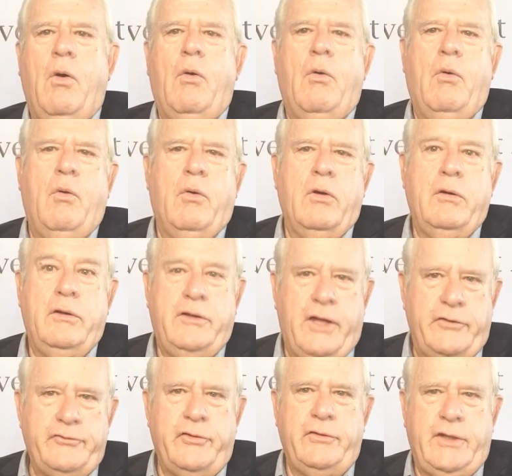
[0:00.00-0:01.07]
or
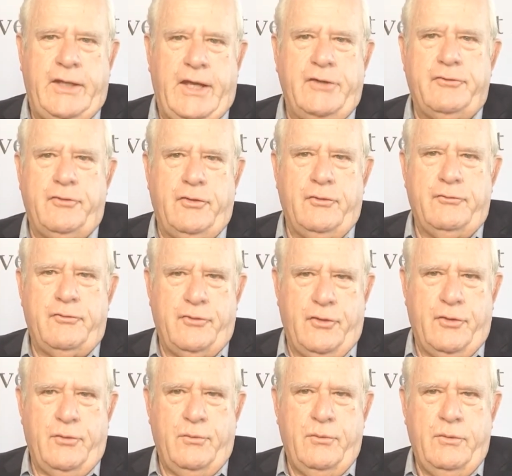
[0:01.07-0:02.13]
doesn't get you
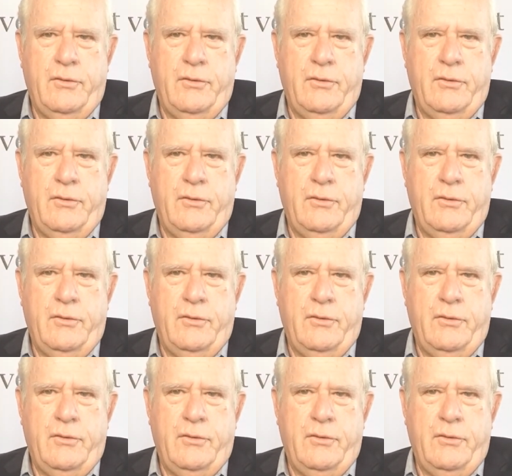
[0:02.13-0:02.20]
to